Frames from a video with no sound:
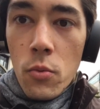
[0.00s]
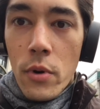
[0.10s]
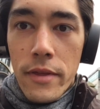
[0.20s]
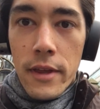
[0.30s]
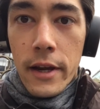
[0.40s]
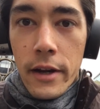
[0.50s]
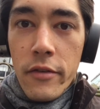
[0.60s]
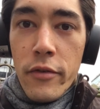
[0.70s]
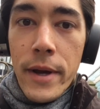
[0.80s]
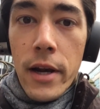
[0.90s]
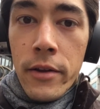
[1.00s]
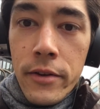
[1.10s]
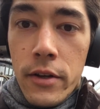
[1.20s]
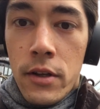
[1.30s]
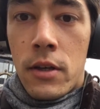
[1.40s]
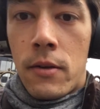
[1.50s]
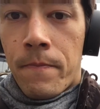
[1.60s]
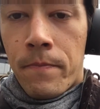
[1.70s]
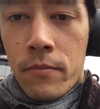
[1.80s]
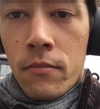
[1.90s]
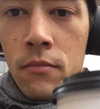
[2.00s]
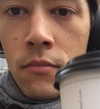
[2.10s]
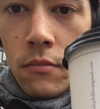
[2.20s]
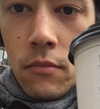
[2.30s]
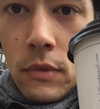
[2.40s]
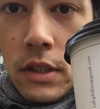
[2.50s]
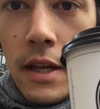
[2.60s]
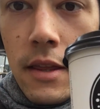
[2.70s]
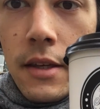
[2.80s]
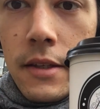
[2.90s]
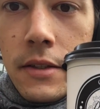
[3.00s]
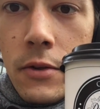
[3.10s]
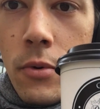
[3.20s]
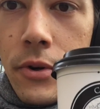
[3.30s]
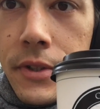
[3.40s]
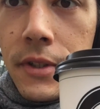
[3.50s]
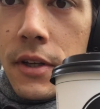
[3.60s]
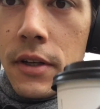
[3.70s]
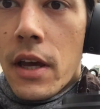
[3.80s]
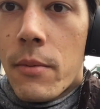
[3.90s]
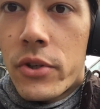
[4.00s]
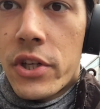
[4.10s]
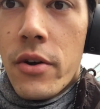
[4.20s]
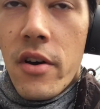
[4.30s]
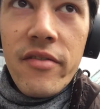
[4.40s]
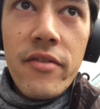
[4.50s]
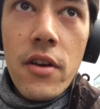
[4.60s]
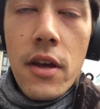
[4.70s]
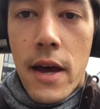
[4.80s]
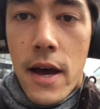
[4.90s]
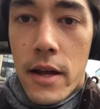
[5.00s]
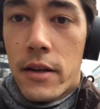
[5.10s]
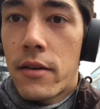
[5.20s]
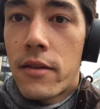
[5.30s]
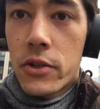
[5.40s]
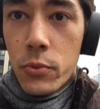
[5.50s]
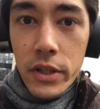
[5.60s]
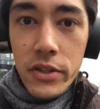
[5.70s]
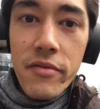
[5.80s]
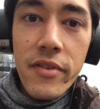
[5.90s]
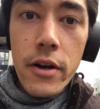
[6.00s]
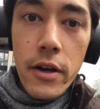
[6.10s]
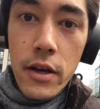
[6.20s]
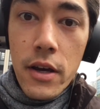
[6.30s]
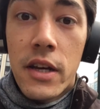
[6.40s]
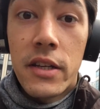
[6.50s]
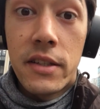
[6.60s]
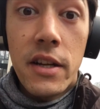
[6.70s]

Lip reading: One thing I love about London is that this is the worst cappuccino I've had this week so far, and it's